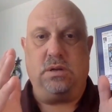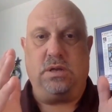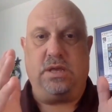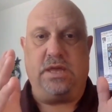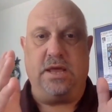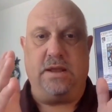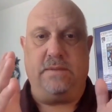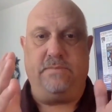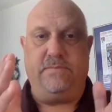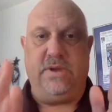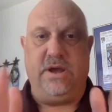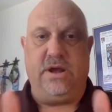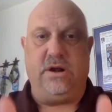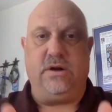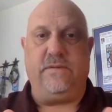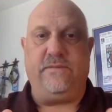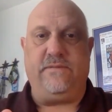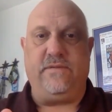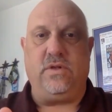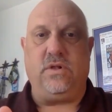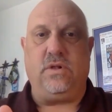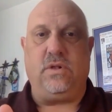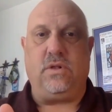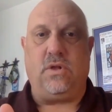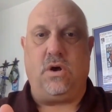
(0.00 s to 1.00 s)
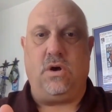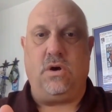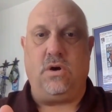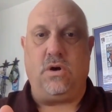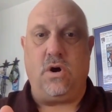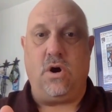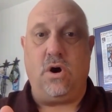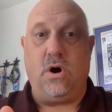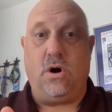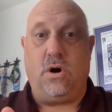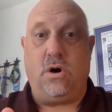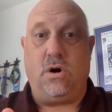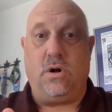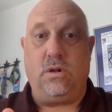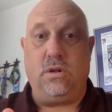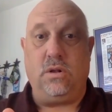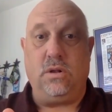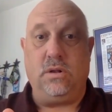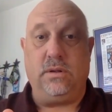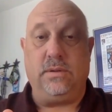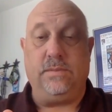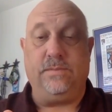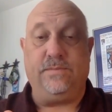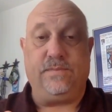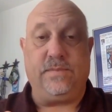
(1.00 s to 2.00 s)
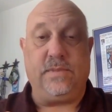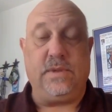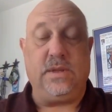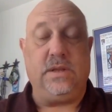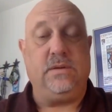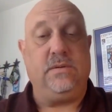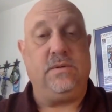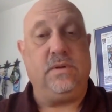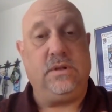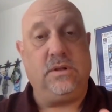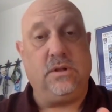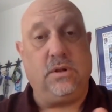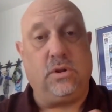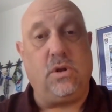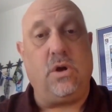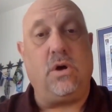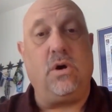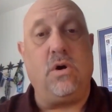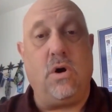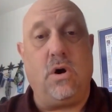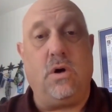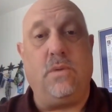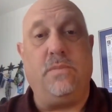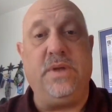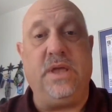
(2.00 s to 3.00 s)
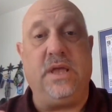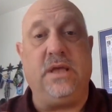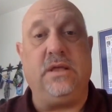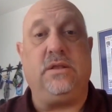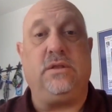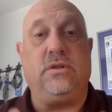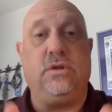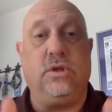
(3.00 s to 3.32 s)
get better for the long haul. The long haul being